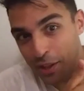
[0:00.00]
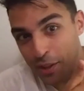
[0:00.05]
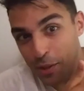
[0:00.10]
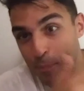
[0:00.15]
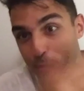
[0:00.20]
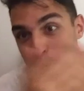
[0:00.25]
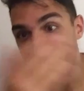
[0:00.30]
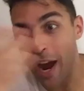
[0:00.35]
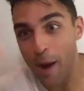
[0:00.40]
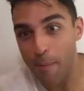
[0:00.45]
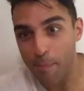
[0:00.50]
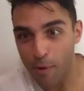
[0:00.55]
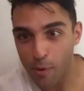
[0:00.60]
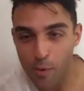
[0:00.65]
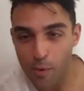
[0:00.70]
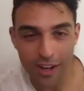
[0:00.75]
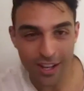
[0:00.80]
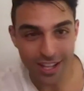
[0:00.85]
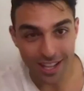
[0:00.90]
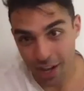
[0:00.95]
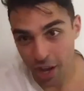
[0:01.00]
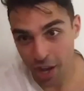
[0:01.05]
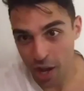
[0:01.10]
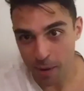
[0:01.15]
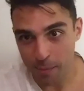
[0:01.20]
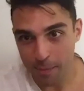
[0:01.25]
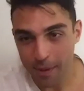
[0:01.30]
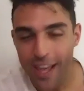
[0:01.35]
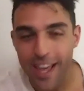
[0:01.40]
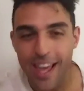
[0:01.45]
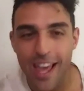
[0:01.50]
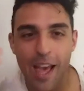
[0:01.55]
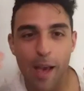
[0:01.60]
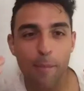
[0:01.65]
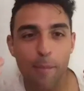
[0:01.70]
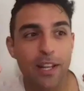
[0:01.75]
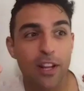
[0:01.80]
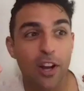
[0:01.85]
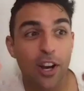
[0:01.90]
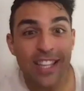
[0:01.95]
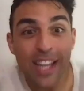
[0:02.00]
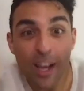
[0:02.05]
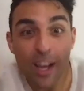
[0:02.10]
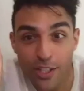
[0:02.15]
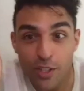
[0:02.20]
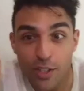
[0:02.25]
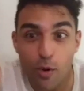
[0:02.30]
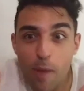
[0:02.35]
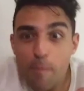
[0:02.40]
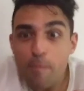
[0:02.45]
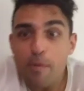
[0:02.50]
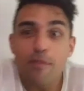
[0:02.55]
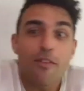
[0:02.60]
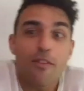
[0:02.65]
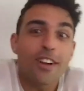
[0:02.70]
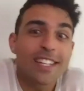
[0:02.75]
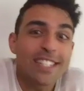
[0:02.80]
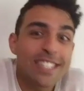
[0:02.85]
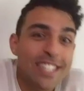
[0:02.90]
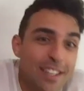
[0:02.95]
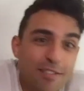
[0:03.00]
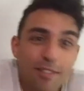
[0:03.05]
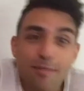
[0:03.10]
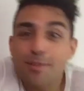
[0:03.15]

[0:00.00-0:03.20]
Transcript: proper one could come and be like, that was quite provocative. I'm